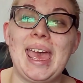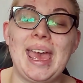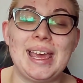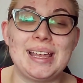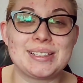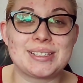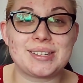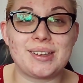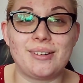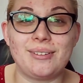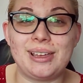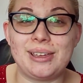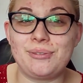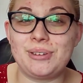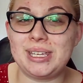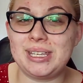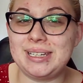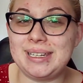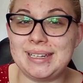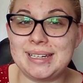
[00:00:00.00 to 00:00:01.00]
And so if
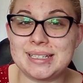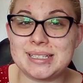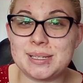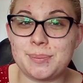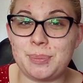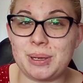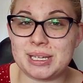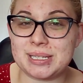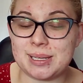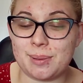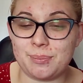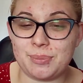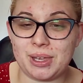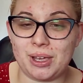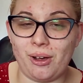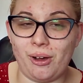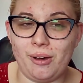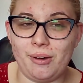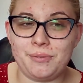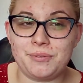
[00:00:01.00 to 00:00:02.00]
he needed to pick
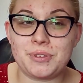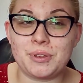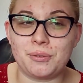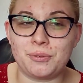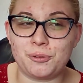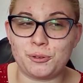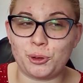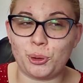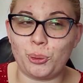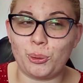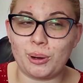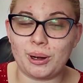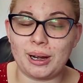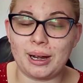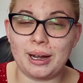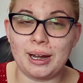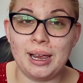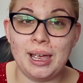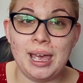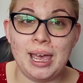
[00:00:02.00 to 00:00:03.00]
something off the
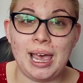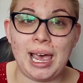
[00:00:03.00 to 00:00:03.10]
floor,